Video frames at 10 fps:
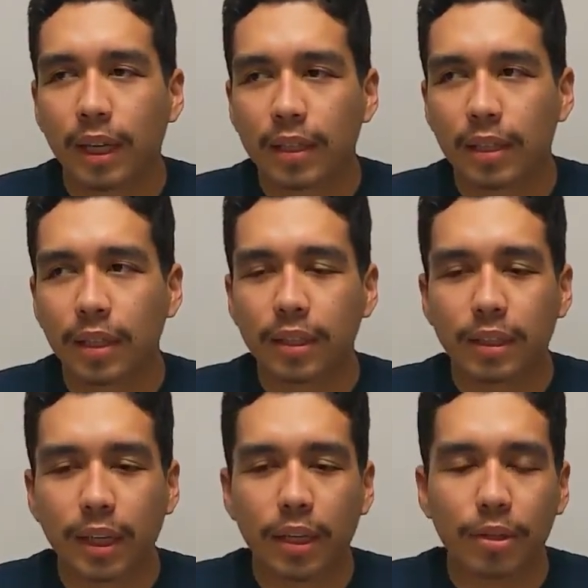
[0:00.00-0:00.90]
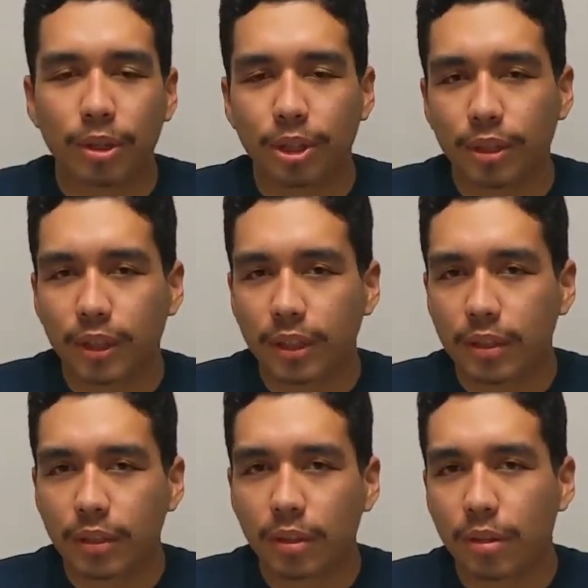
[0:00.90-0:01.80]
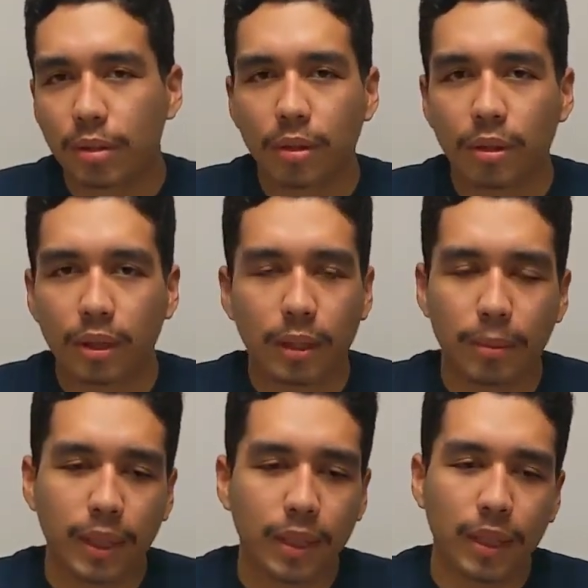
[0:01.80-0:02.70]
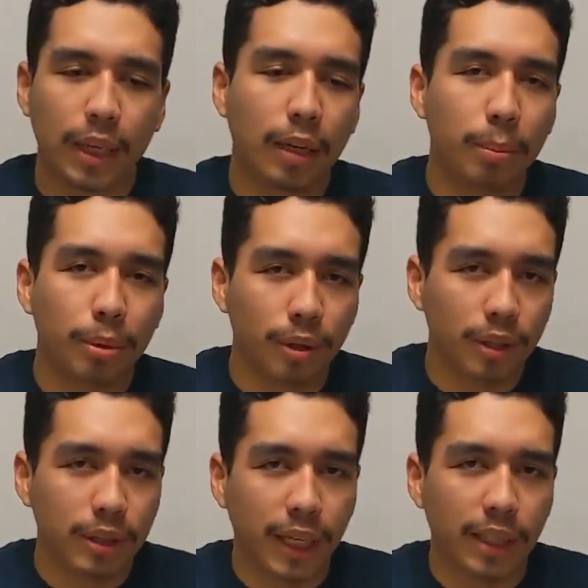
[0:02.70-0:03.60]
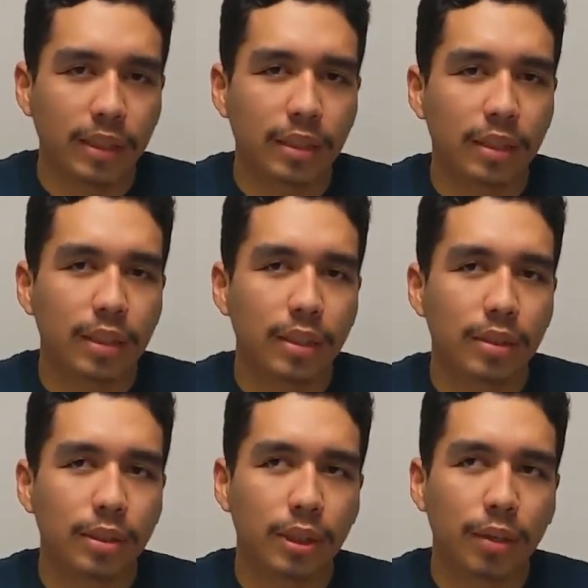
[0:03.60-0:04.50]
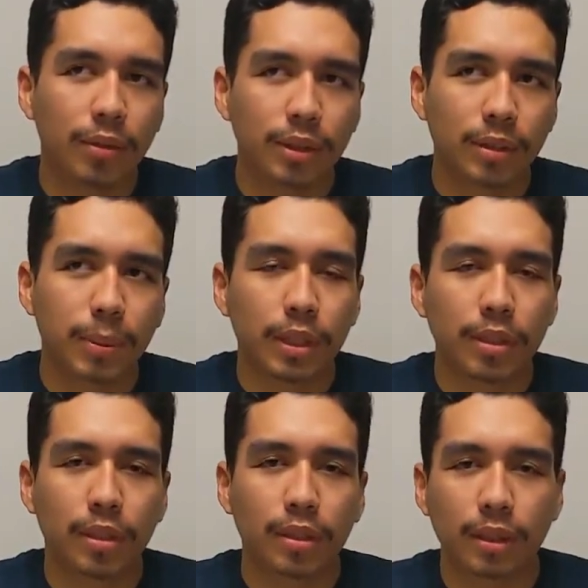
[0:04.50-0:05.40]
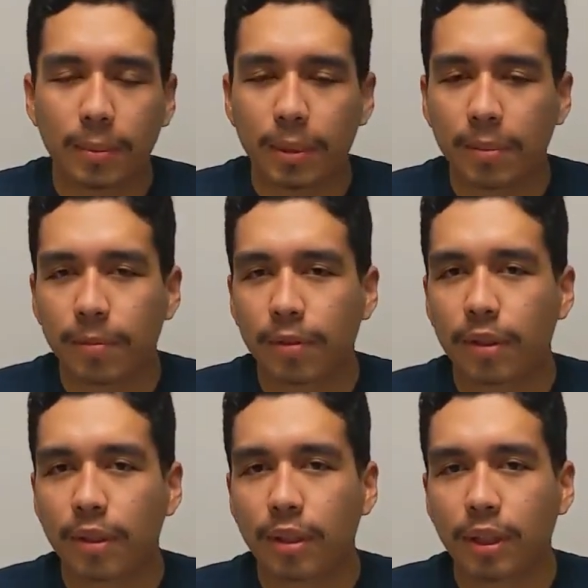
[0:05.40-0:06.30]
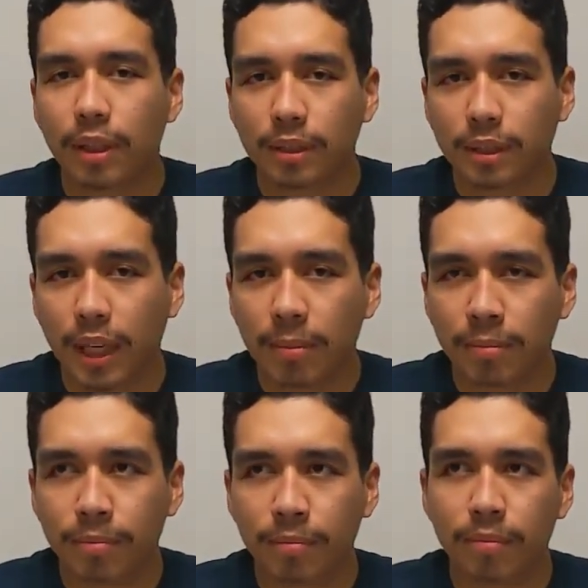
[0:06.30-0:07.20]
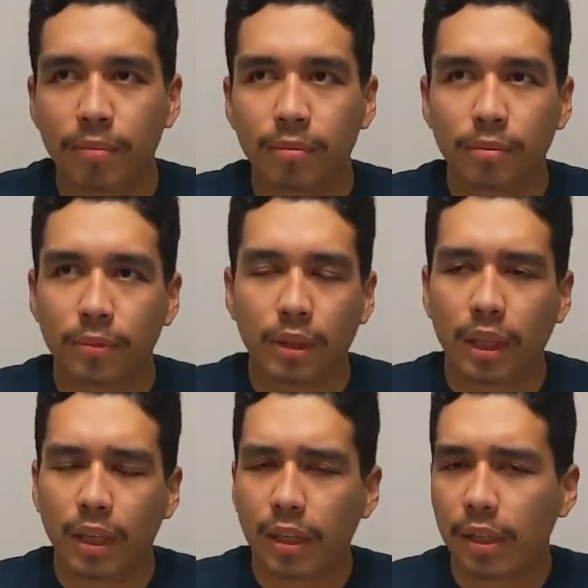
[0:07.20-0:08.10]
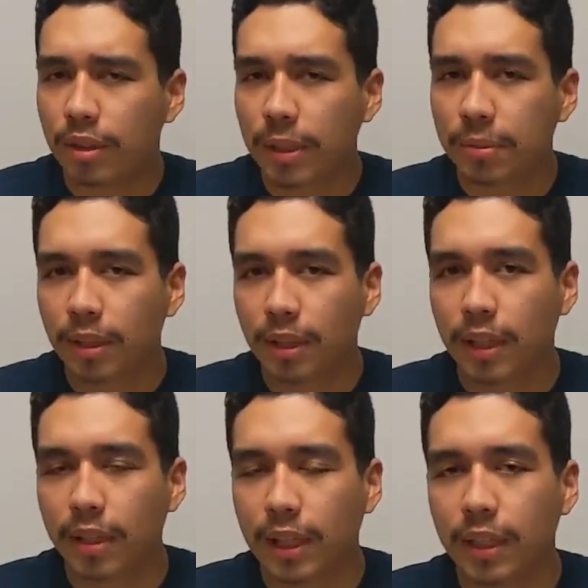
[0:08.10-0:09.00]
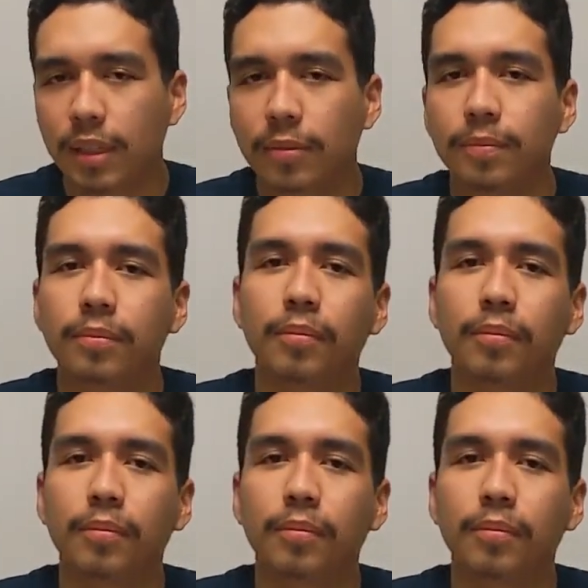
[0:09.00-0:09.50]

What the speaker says: As long as they're not urgent or immediately like important tasks, you can always just bundle them up for time, like a little time slot later that day.